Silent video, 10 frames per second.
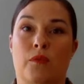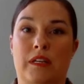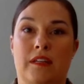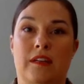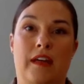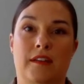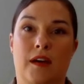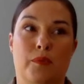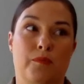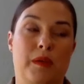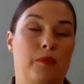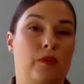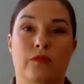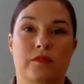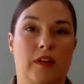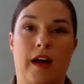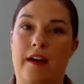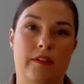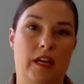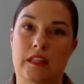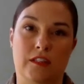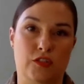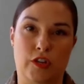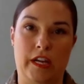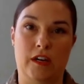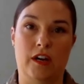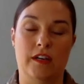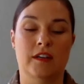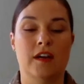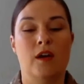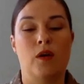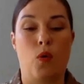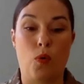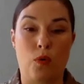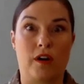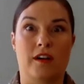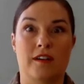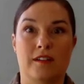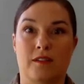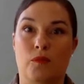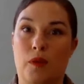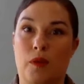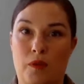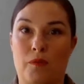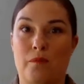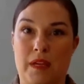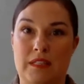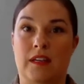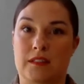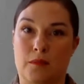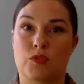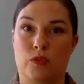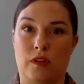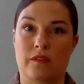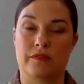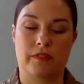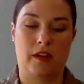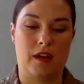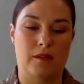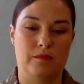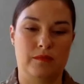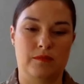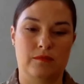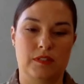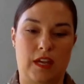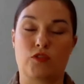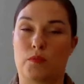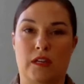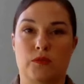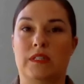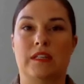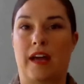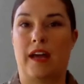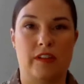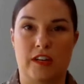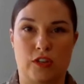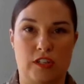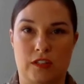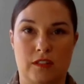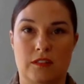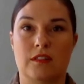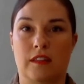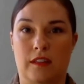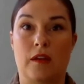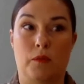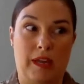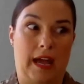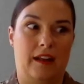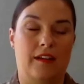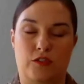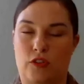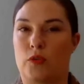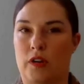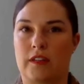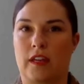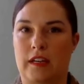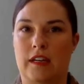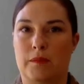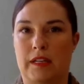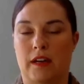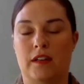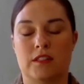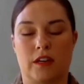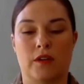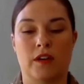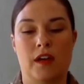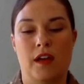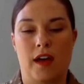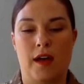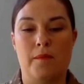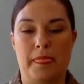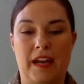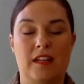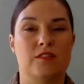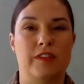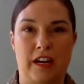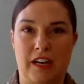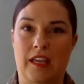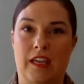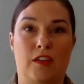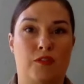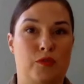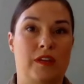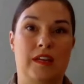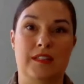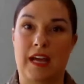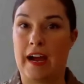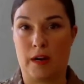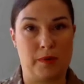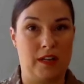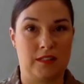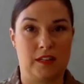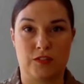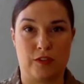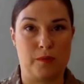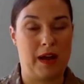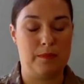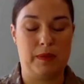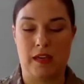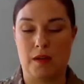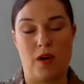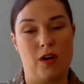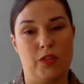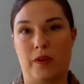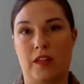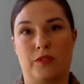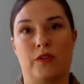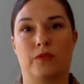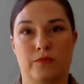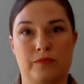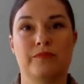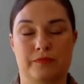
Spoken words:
so that we didn't end up with people not having anything to train on, or we were missing some sort of schedule because we didn't have electricians and we had electrical work that needed to be done. So that is very key through the entire process from IPM all the way through.